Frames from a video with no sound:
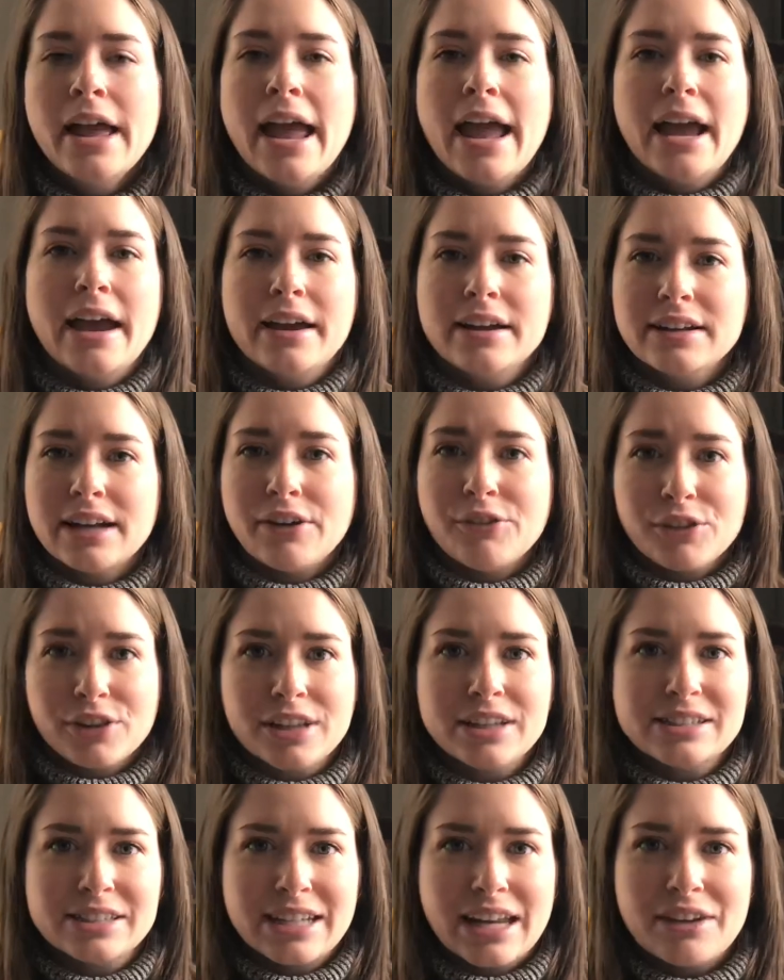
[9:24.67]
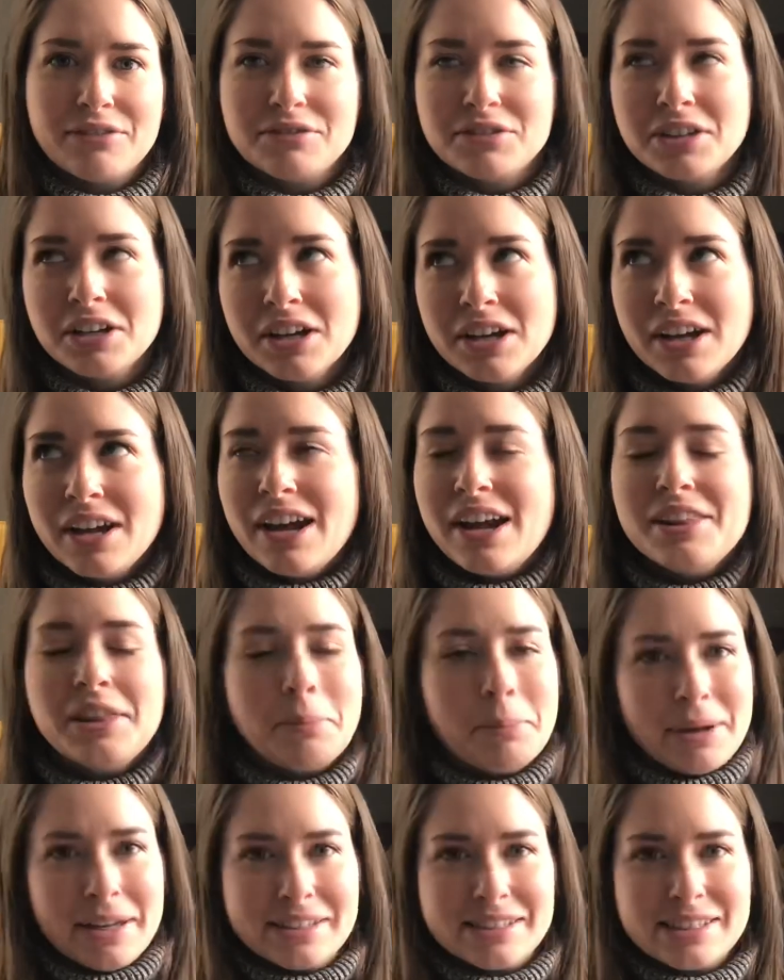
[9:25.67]
and I really saved the
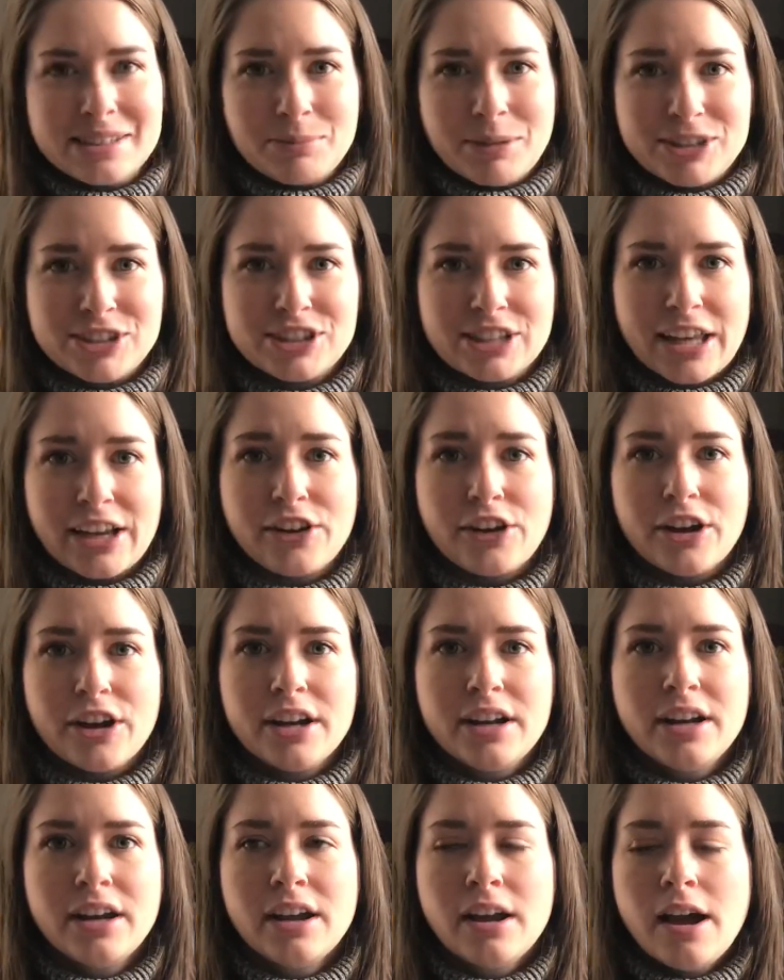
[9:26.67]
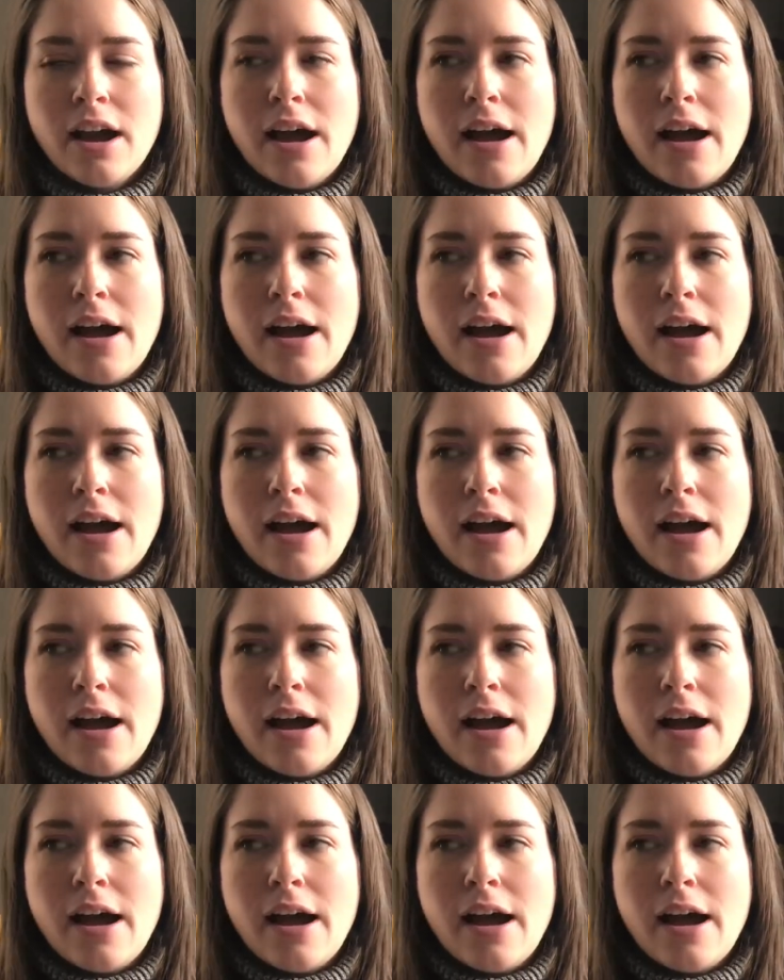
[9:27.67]
piece as much as I could.